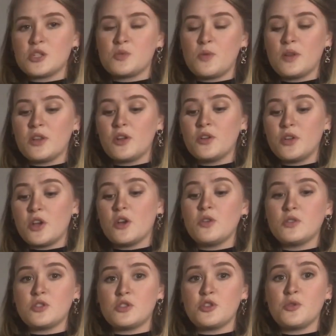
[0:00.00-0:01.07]
Just one little
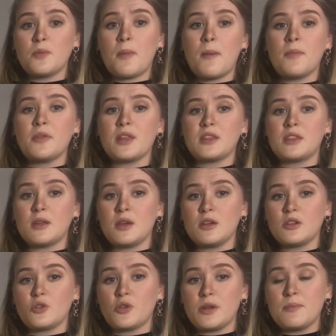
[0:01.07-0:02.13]
note, do remember that
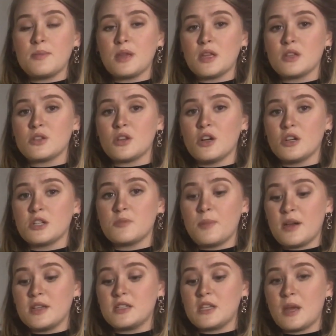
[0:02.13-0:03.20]
the green beans are
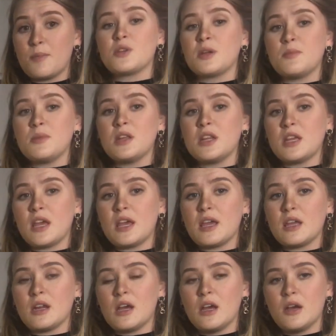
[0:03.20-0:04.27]
spiced, but you can
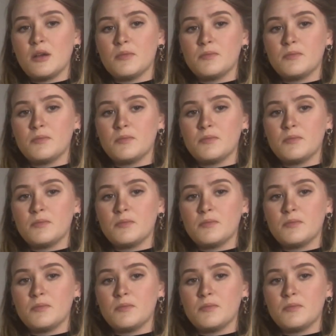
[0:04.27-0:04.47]
mediate